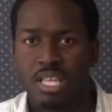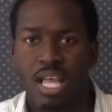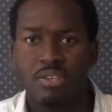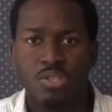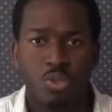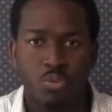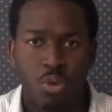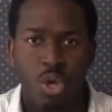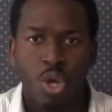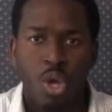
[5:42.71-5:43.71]
that allows you
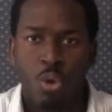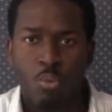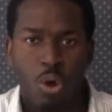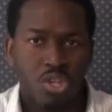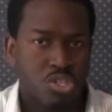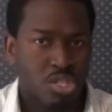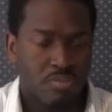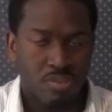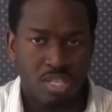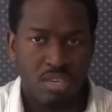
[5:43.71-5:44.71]
to watch
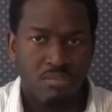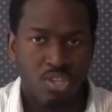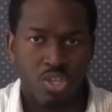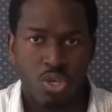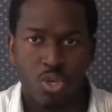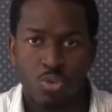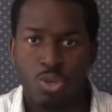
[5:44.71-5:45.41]
different TV shows.